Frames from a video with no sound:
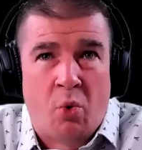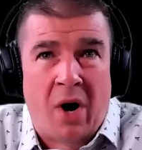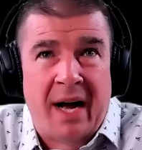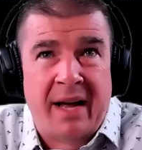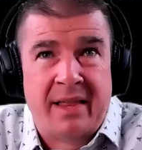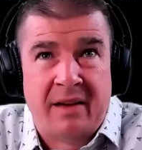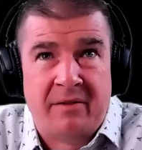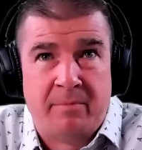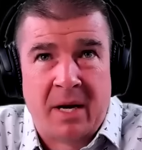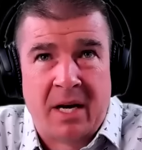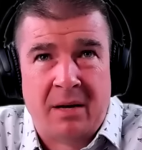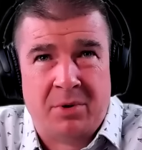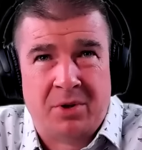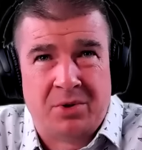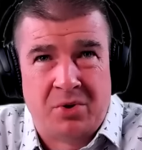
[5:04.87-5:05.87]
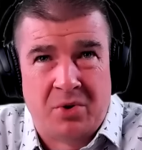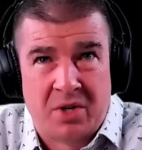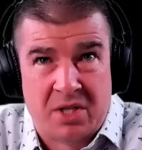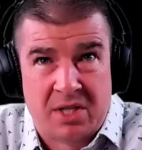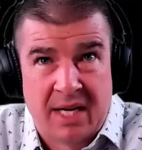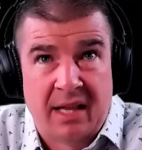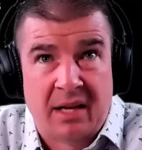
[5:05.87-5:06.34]
why they've been able to
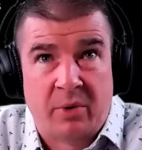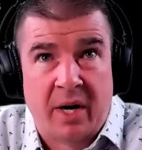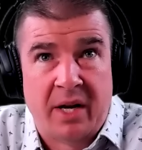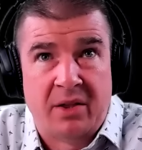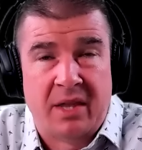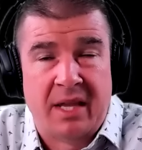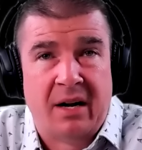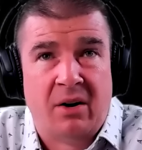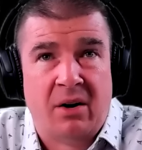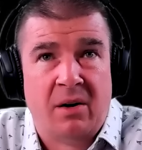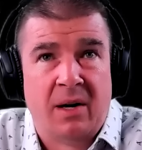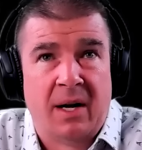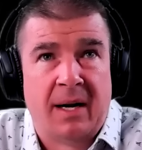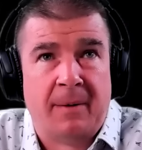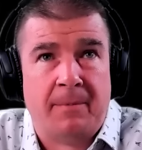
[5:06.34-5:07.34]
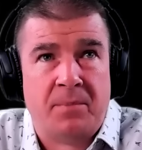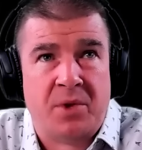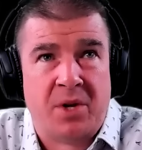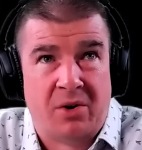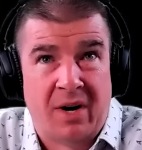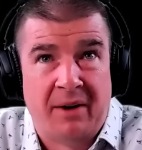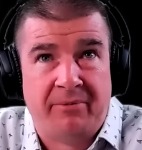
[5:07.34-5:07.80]
accelerate their um,
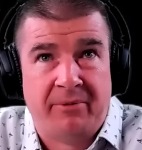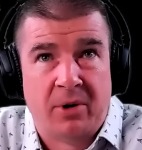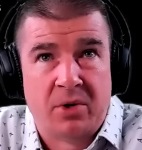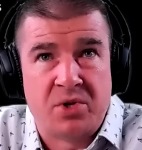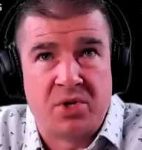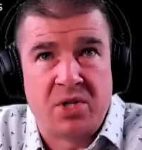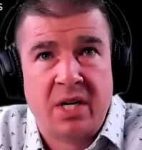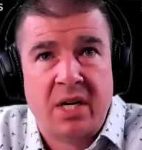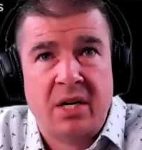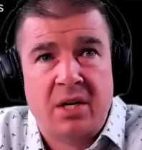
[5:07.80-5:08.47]
their efforts